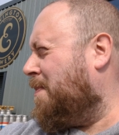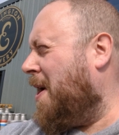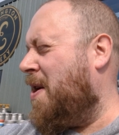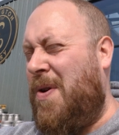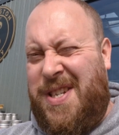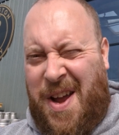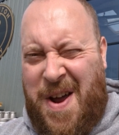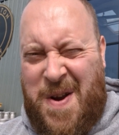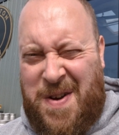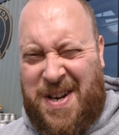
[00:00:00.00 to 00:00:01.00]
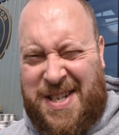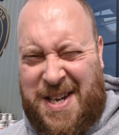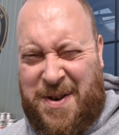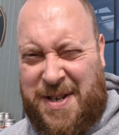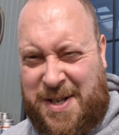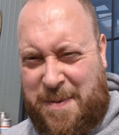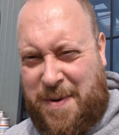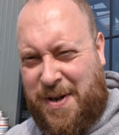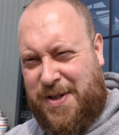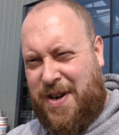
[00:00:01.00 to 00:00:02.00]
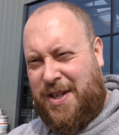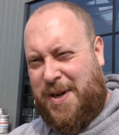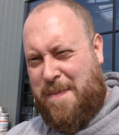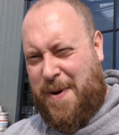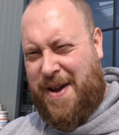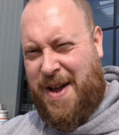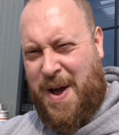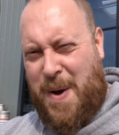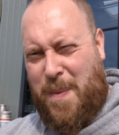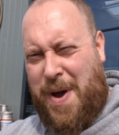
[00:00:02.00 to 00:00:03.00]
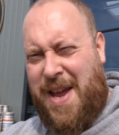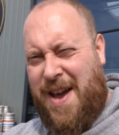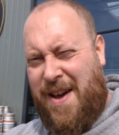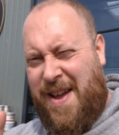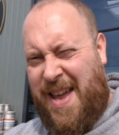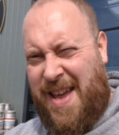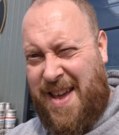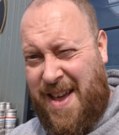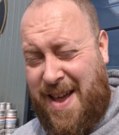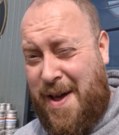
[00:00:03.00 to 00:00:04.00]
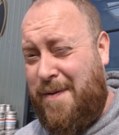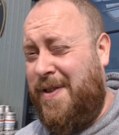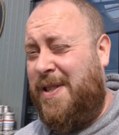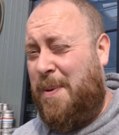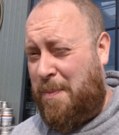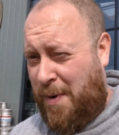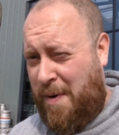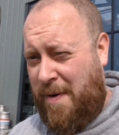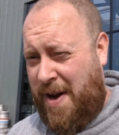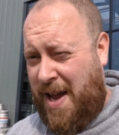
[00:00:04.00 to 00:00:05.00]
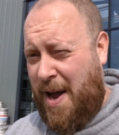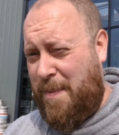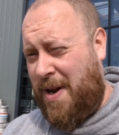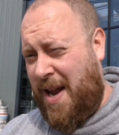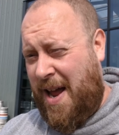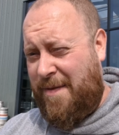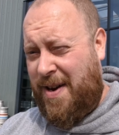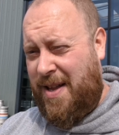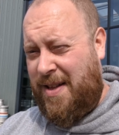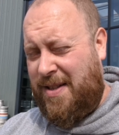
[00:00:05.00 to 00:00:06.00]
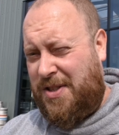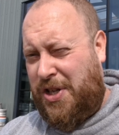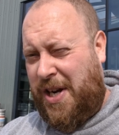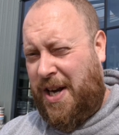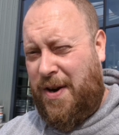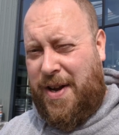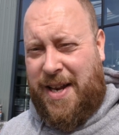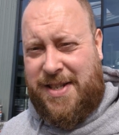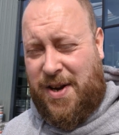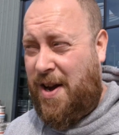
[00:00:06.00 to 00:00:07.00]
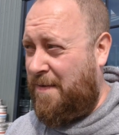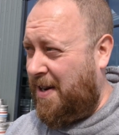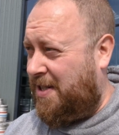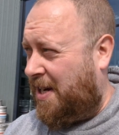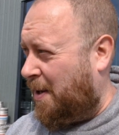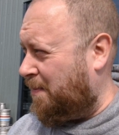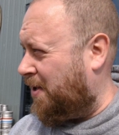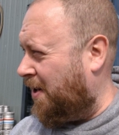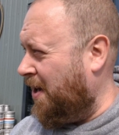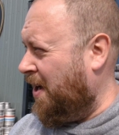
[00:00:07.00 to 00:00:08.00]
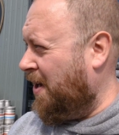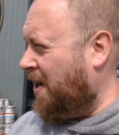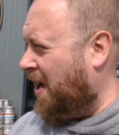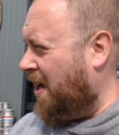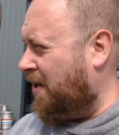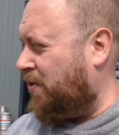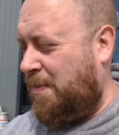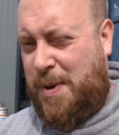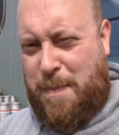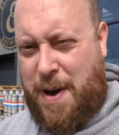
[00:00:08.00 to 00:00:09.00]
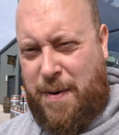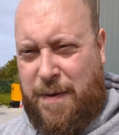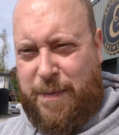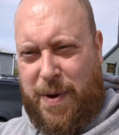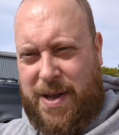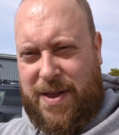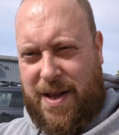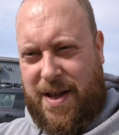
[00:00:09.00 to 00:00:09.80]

bit of noise going on because they're doing some construction, but we are here at Elvington Brewery and we're going to have a little cheeky look inside. I've actually come to drop some beer off with